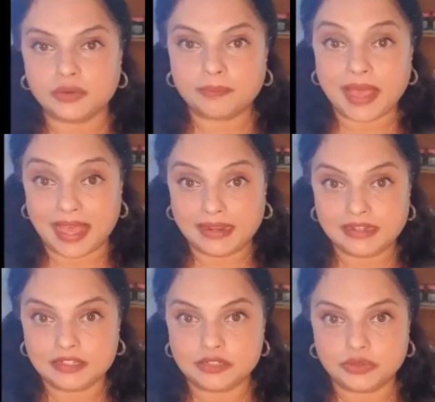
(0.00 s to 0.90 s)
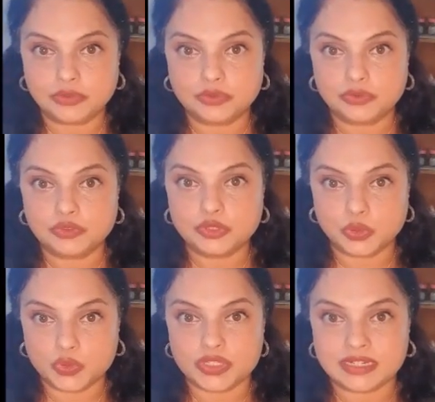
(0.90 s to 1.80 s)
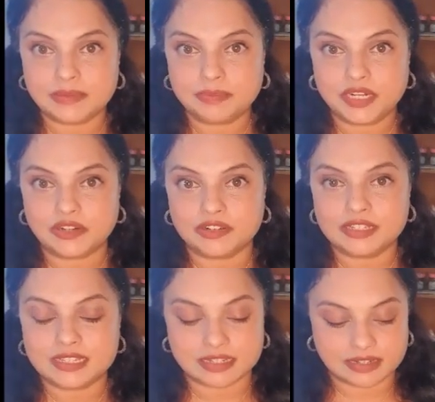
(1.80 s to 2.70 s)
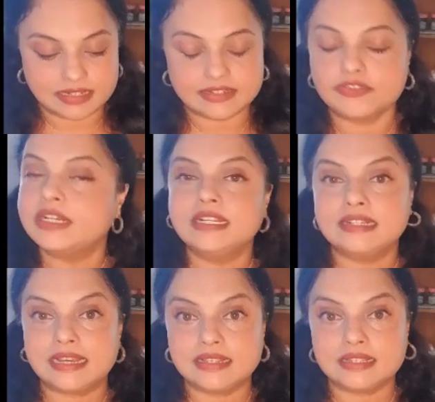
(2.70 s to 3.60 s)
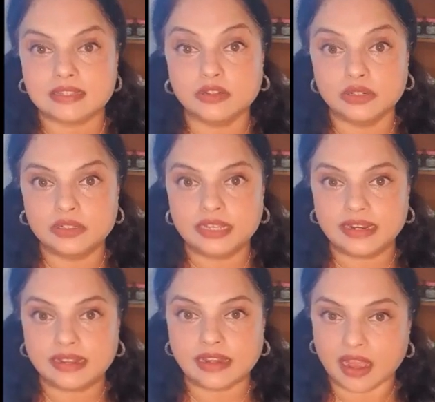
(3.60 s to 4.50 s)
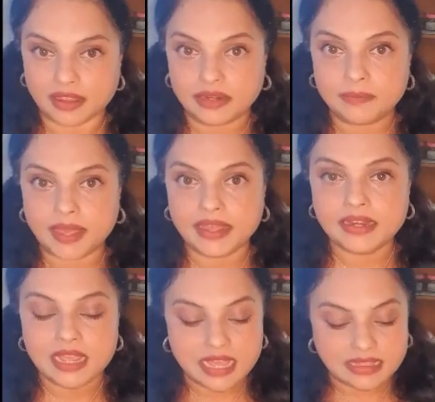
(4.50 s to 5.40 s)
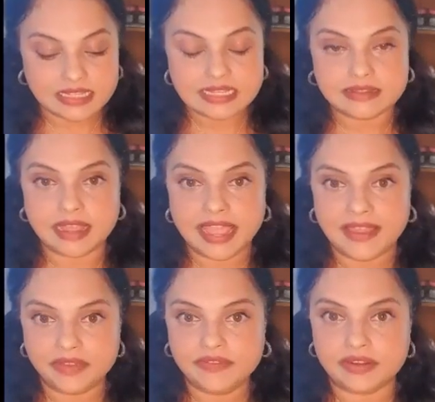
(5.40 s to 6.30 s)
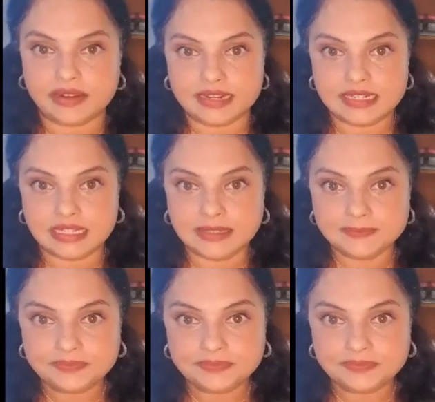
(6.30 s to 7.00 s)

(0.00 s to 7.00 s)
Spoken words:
Pan to roast it, because it really tastes good in an iron pan. This is the heavy variety.